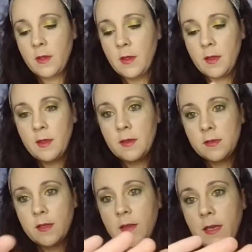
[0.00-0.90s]

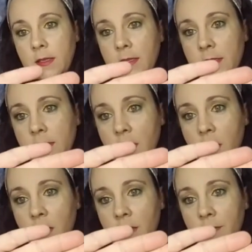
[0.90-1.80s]
And that is the
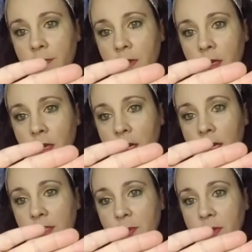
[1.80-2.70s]
color.
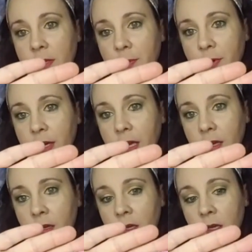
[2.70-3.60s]
It's really
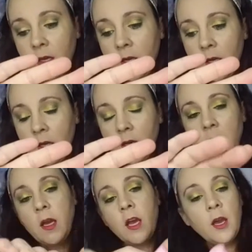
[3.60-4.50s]
pretty.
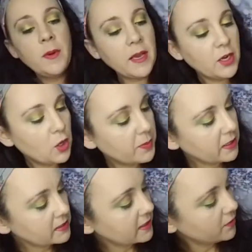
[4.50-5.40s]
I'm not going to open it
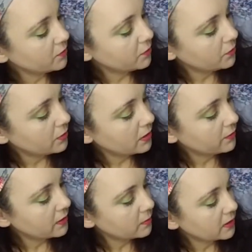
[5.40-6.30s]
because I don't know
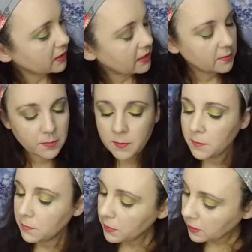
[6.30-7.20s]
that I'm going to keep
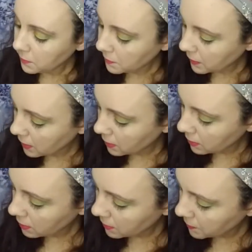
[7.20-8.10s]
it, but
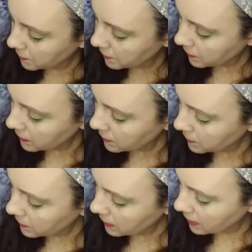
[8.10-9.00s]

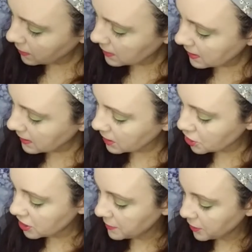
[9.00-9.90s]
it looks like it's
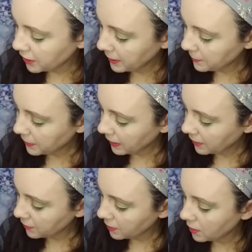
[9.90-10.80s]
shimmery, but I
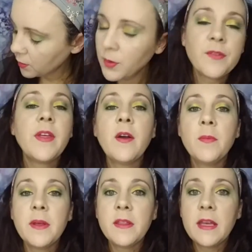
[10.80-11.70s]
don't know if that would
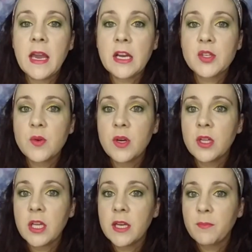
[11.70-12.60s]
be the actual
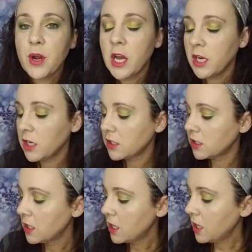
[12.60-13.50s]
like
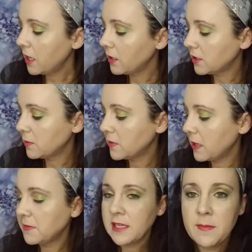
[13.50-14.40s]
product. I know
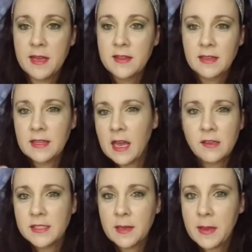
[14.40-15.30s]
sometimes make like the
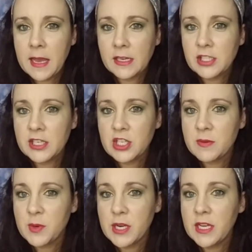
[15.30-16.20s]
outside packaging
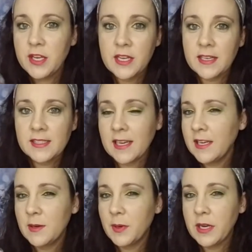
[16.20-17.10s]
shimmery and you get excited
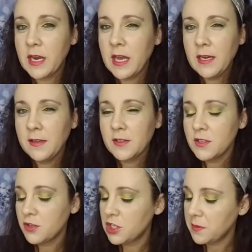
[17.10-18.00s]
and you put it on and there's
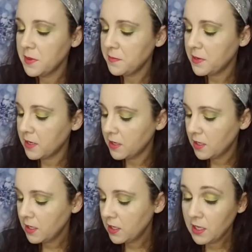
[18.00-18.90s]
no shimmer, but
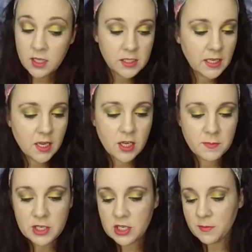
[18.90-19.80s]
it looks like it could
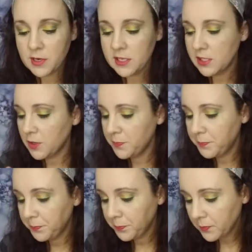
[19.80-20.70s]
be shimmery, so
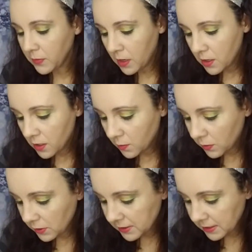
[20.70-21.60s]

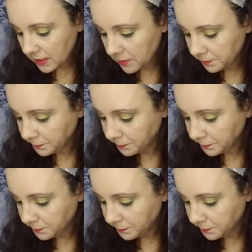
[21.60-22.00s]
we'll see.